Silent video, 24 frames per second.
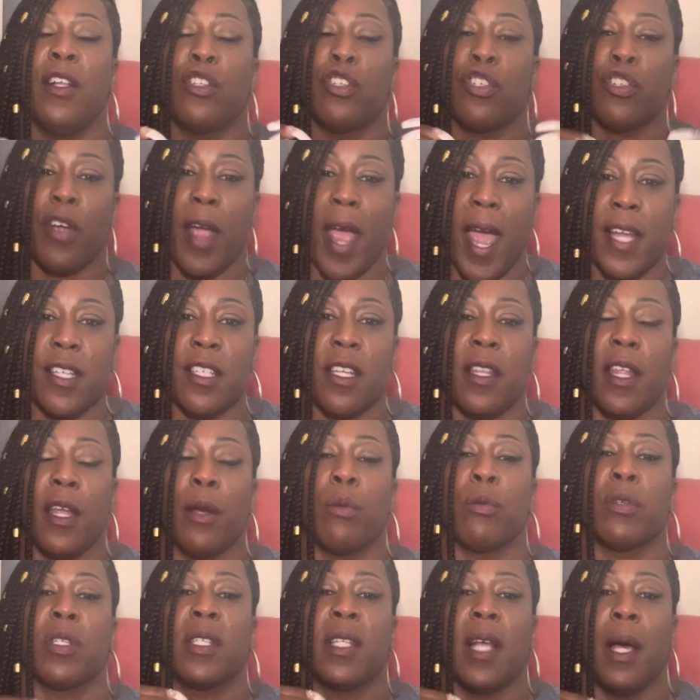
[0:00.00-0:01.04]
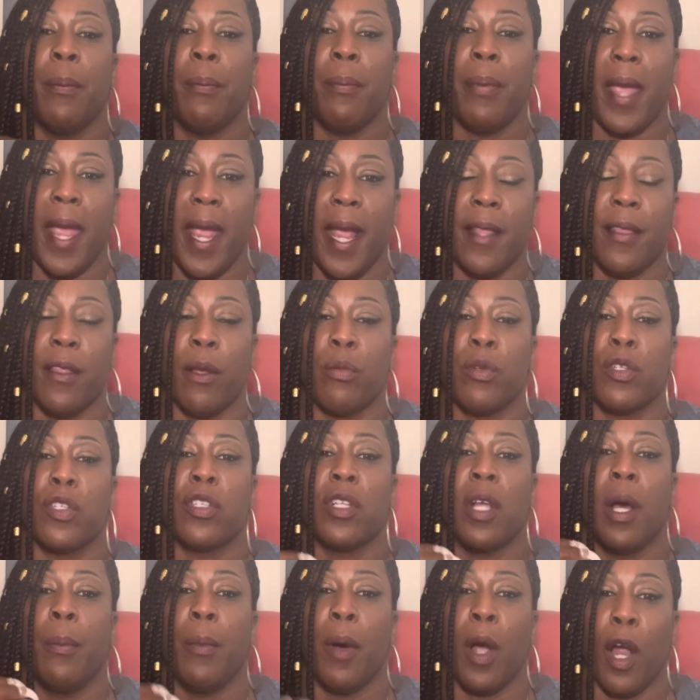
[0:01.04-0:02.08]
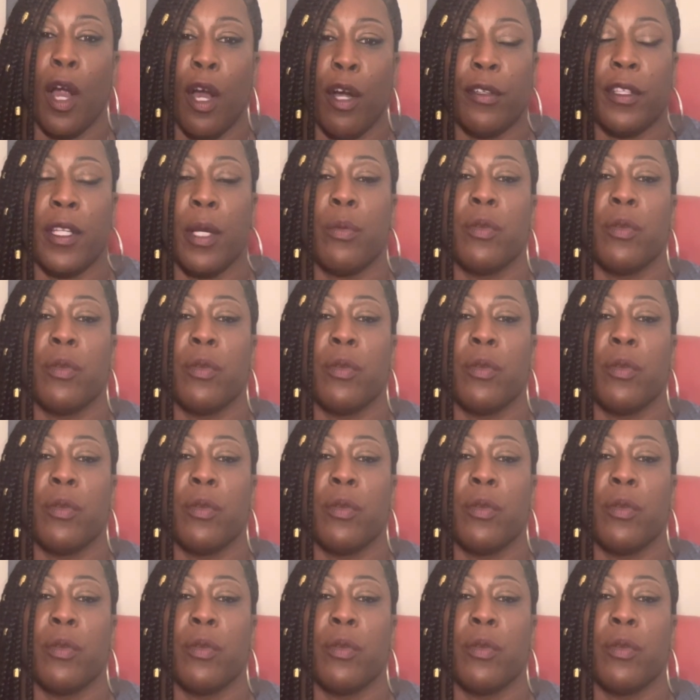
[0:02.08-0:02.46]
tragedy, there was some pain, there was some hurt,